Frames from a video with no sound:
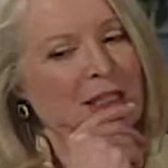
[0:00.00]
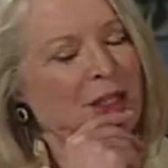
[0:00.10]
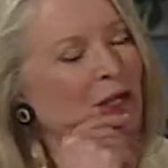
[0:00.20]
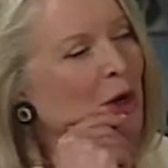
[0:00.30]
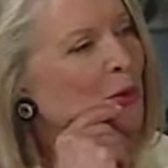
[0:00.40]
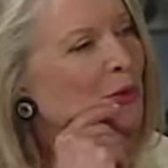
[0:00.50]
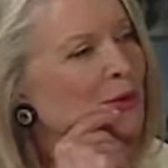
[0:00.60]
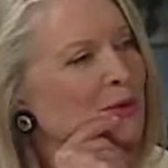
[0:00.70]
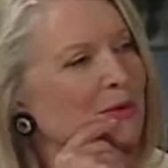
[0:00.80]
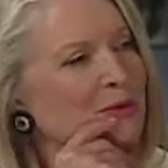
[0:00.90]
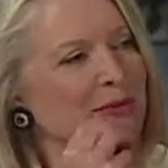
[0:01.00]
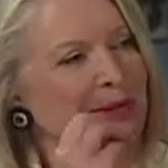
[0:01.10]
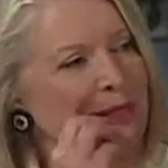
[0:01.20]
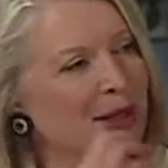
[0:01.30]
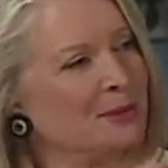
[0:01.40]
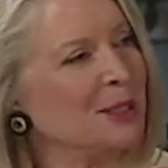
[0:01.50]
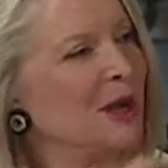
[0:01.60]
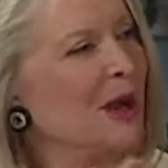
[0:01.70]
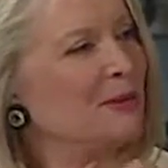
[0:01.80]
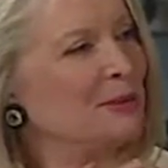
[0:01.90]
you know,
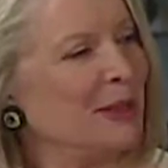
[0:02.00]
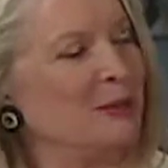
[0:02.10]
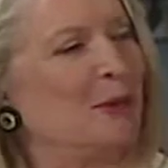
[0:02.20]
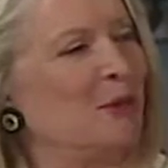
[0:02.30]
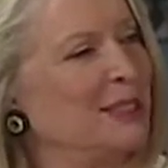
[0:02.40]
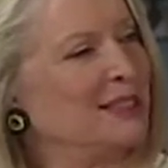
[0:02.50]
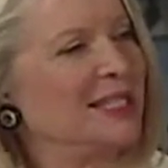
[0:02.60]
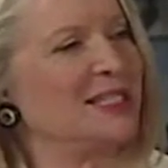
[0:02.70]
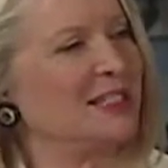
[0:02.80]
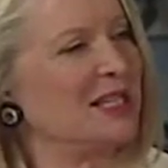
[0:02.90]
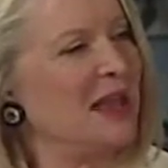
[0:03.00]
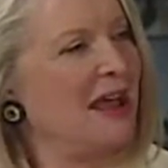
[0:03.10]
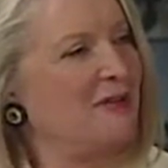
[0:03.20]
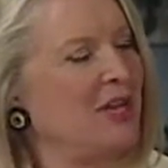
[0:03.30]
sometimes people resist that.